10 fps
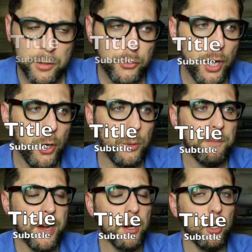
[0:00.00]
So
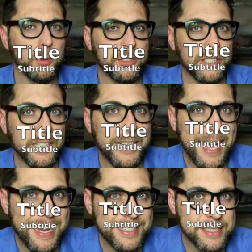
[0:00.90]
Pharaoh was seen
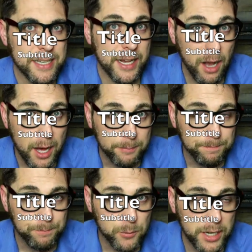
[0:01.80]
as a god,
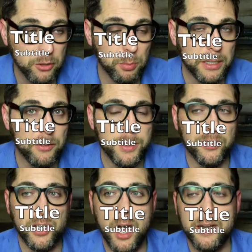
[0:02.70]
right? He was believed to be
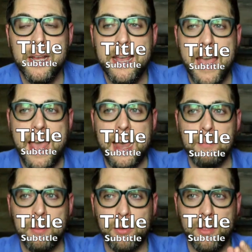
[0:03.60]
as God. And
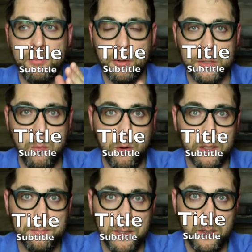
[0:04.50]
remember, the
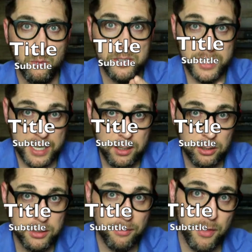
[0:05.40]
firstborn was
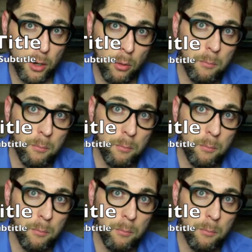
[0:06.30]
killed if their